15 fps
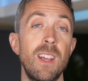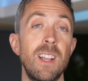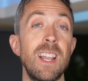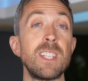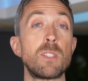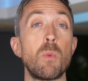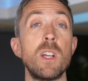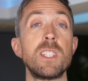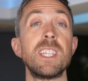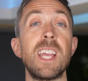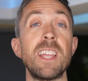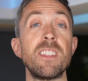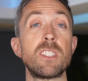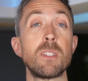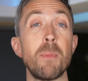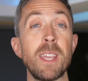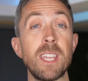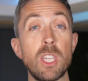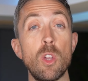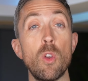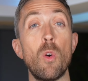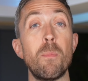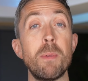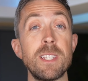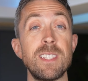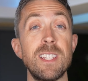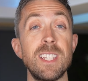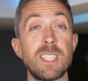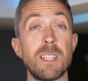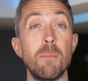Let's work together to make your
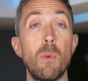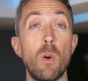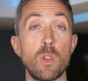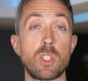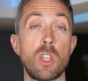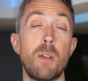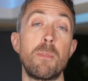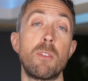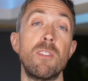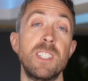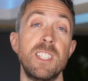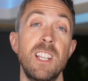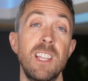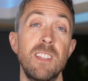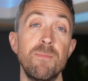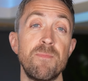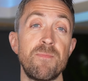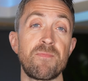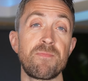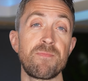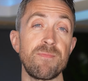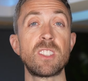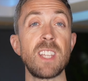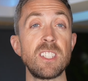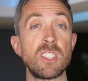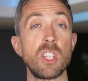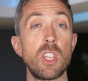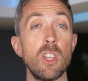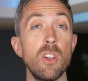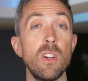business more cyber resilient. Stay
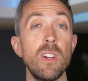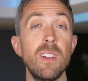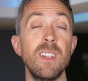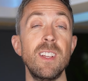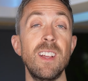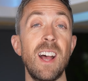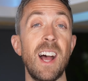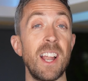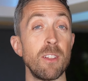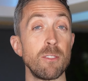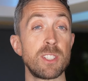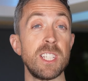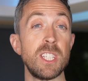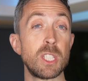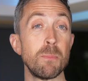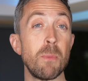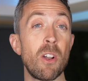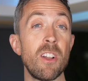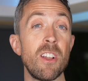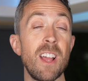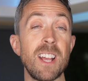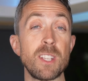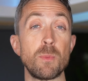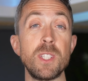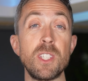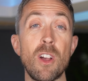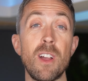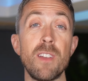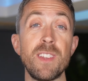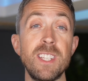secure, and I'll see you tomorrow as we
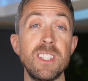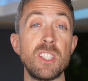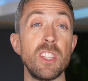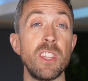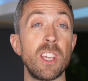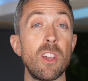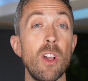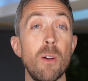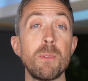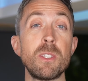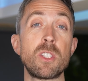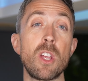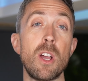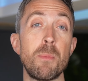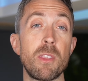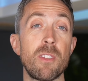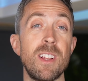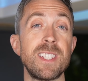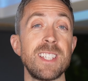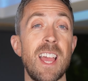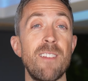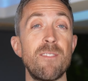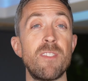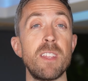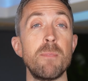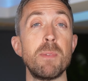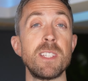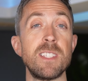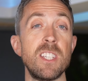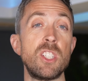dive into the common cyber threats every
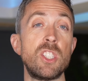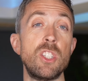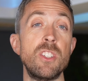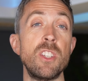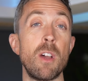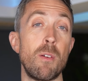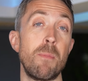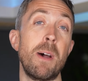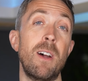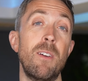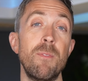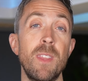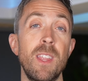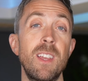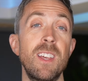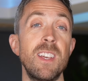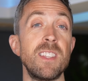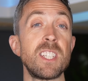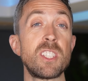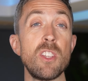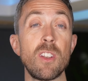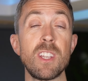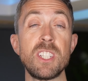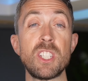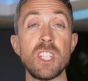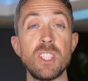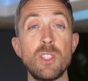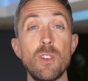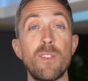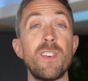business should know about. This knowledge
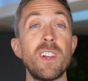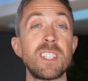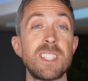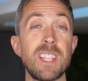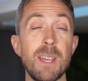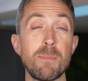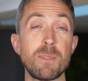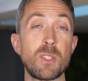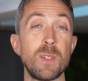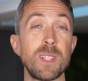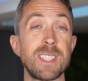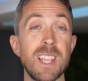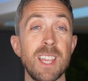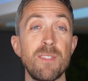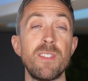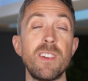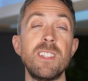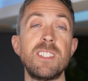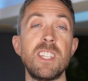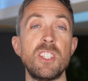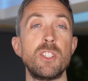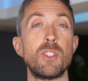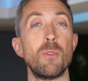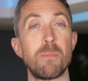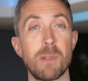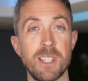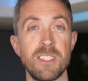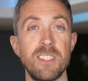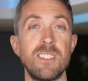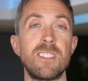is your first step to a safer digital
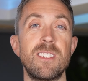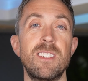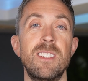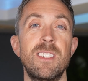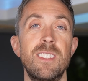presence.